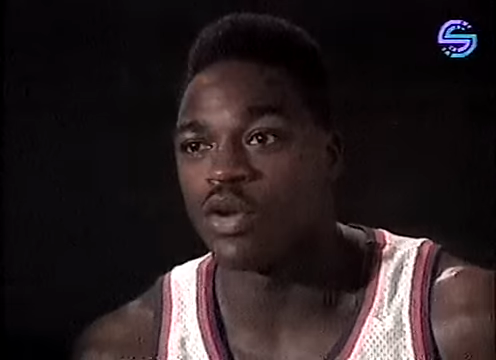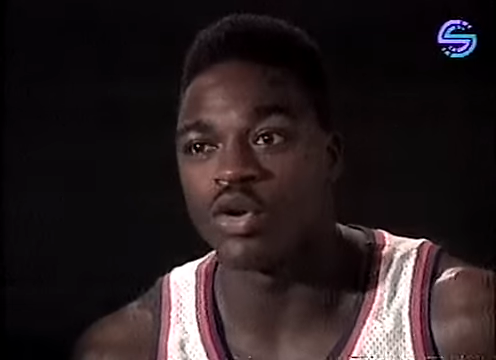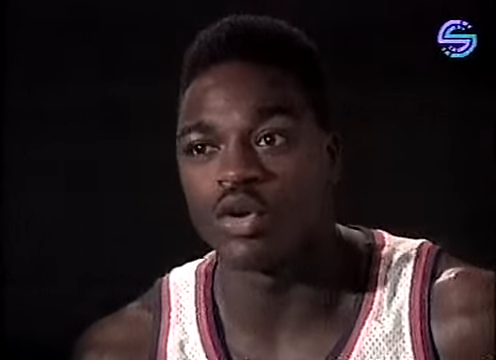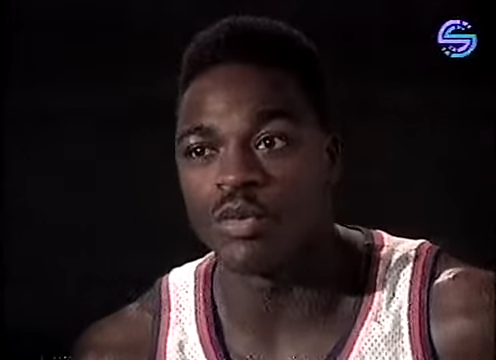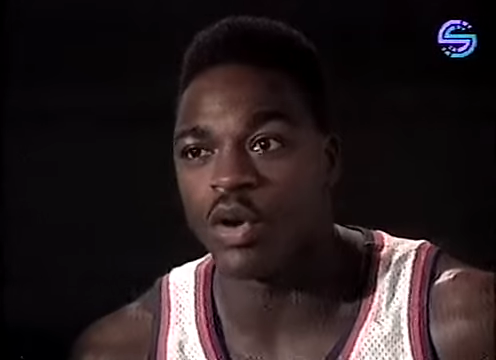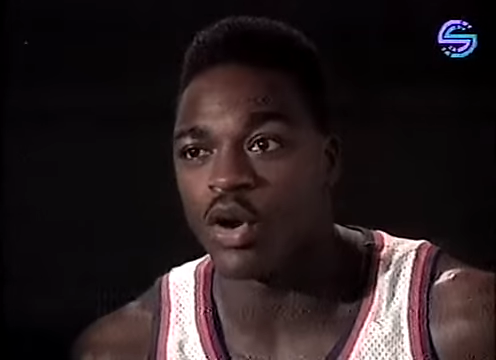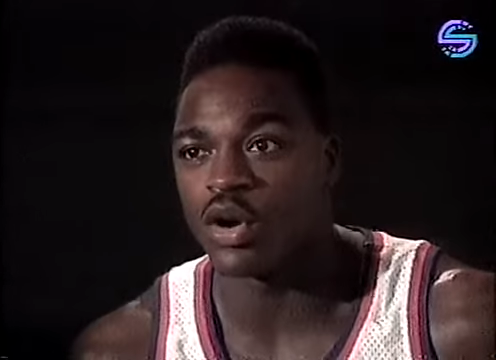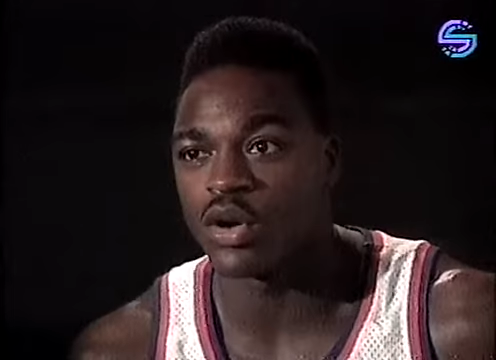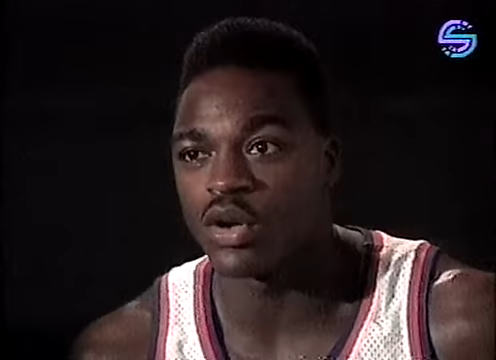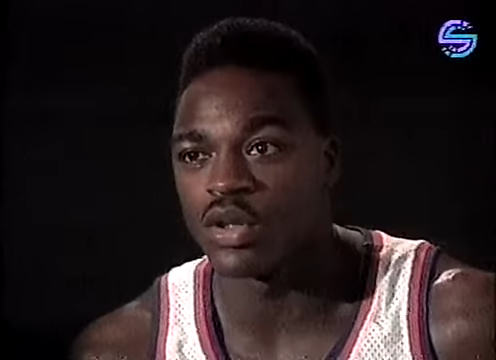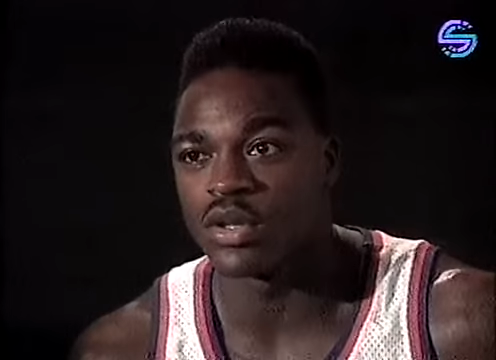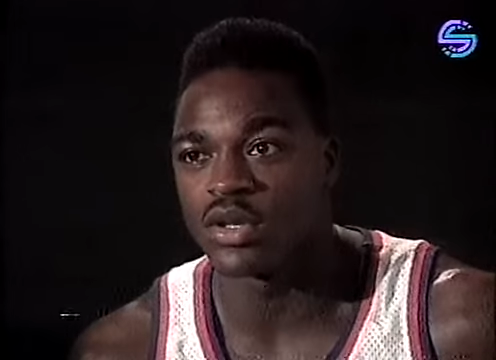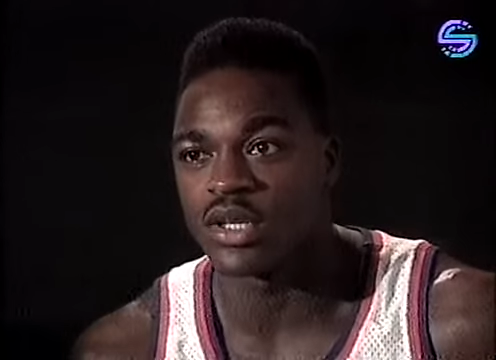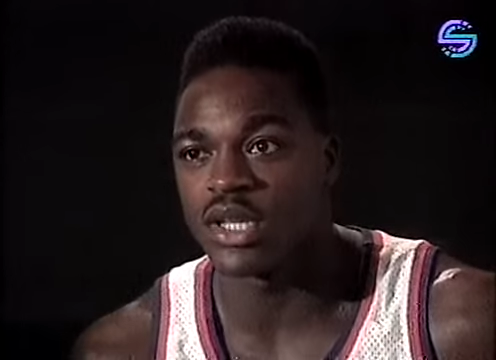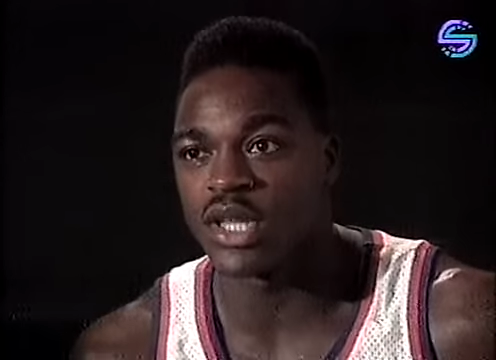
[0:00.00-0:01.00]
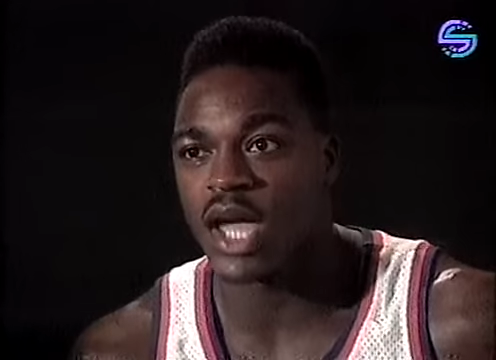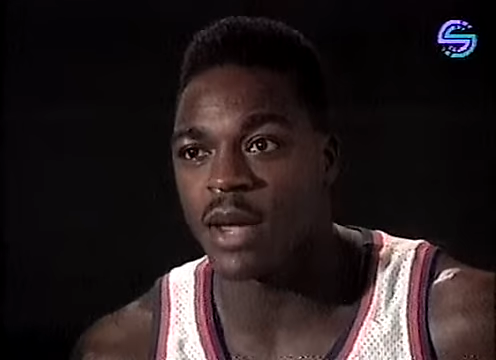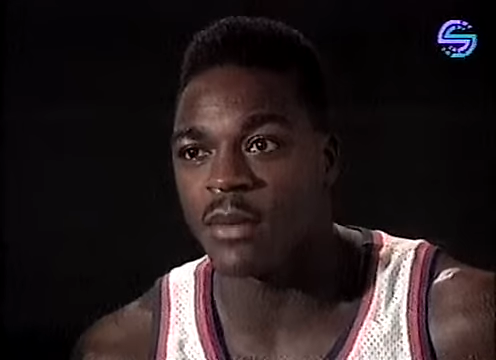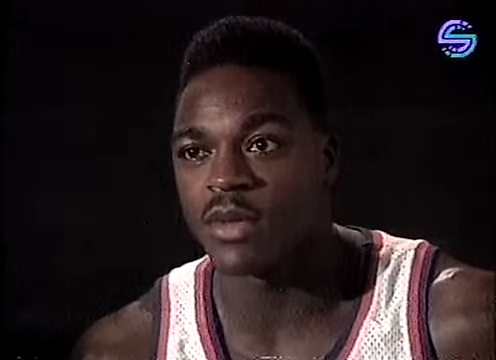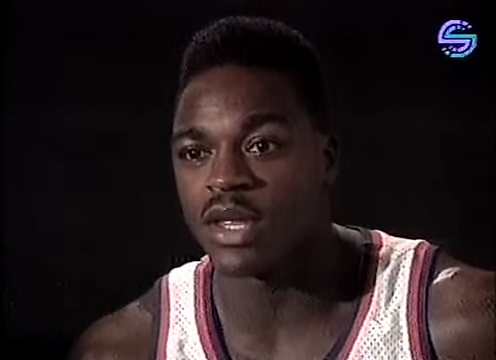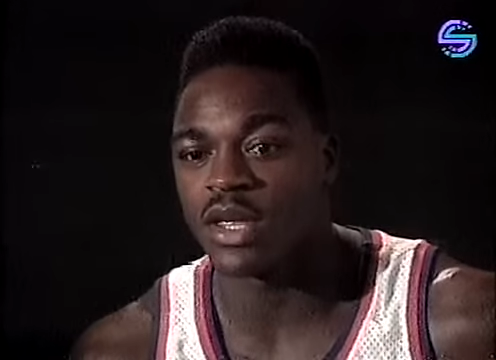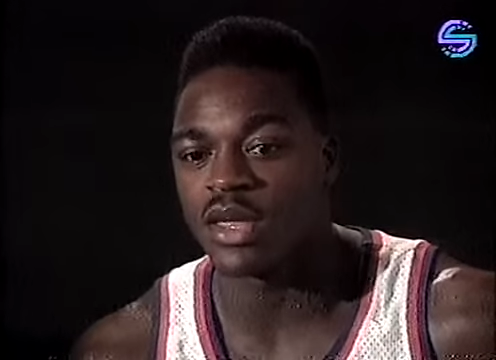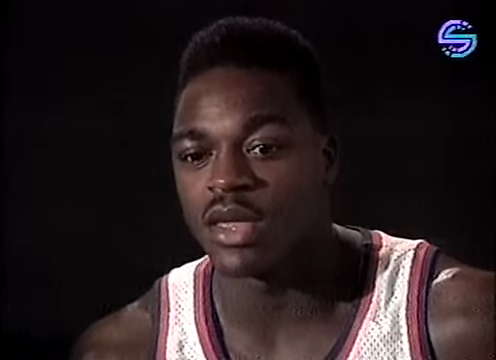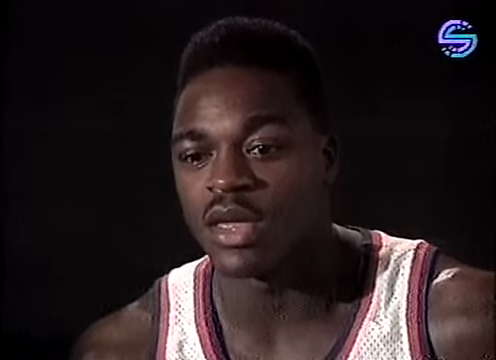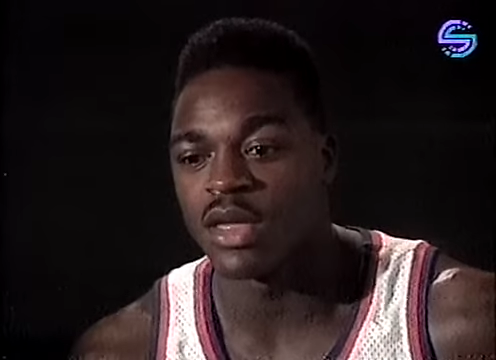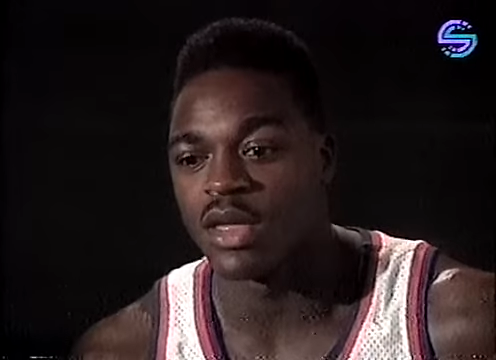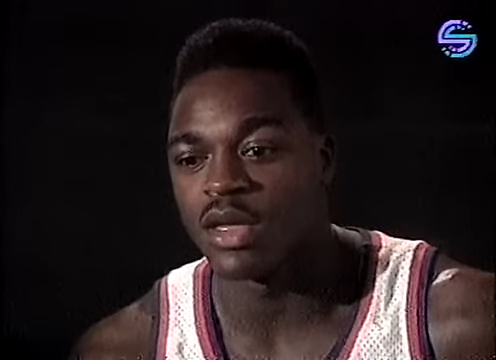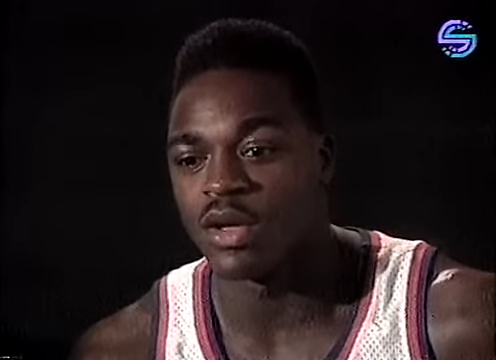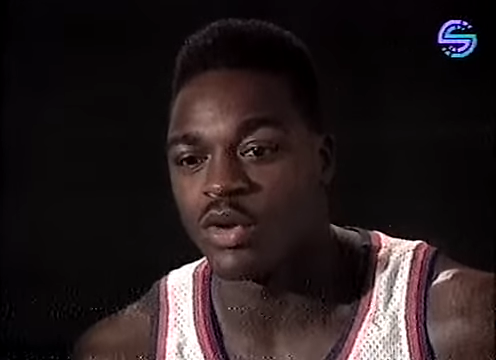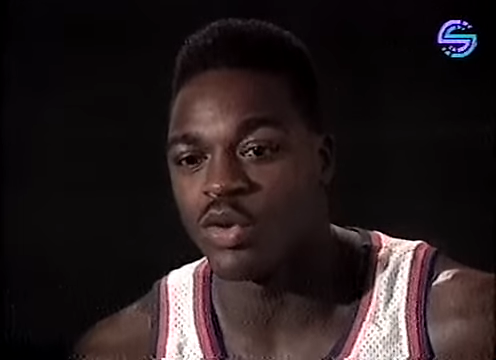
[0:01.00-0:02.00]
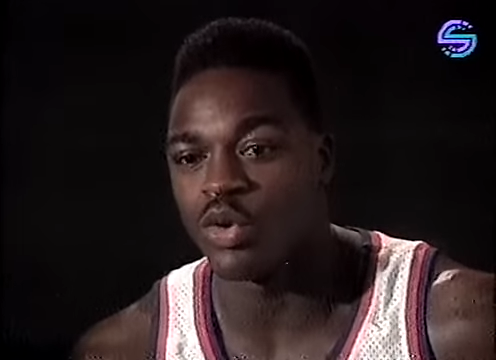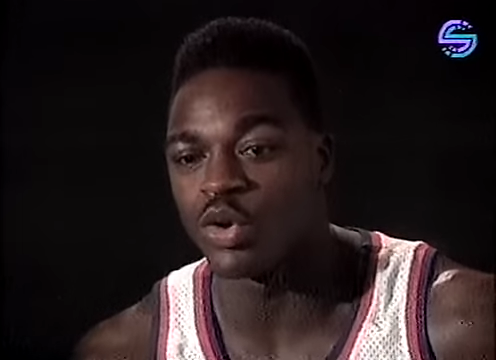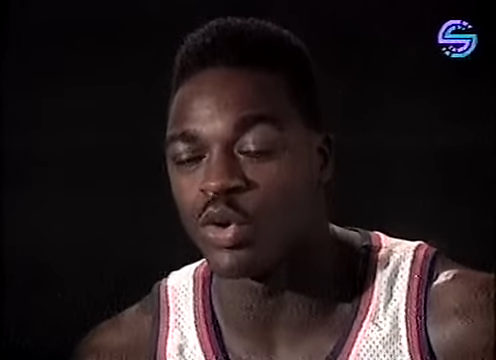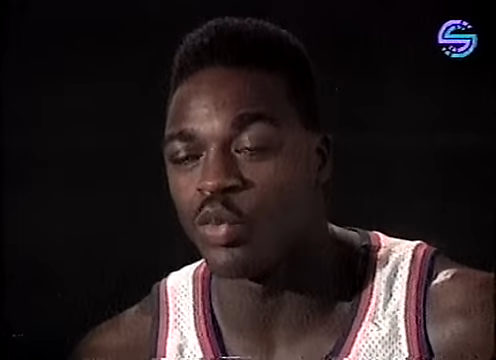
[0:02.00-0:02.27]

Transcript: the ball to Dominique on